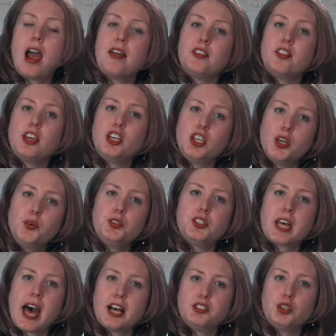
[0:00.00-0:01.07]
and then they use
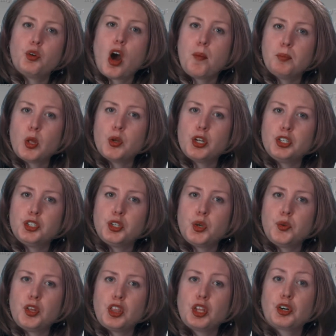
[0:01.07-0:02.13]
that to upload it
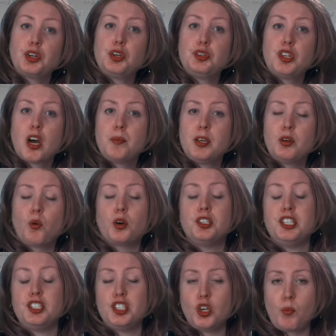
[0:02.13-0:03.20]
to the Learn at UW or
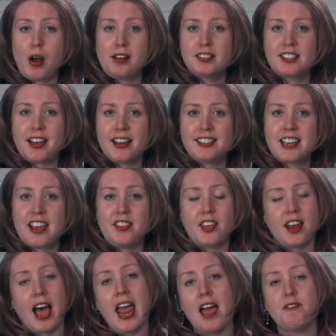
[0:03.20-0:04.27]
D2L site, and
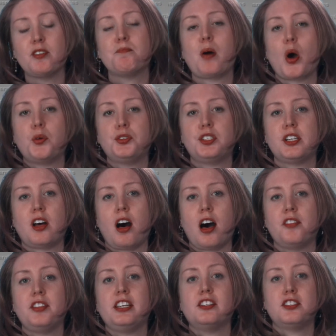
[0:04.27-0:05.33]
then I have them posted
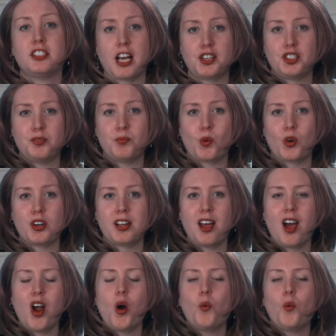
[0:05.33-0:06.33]
on the discussion board.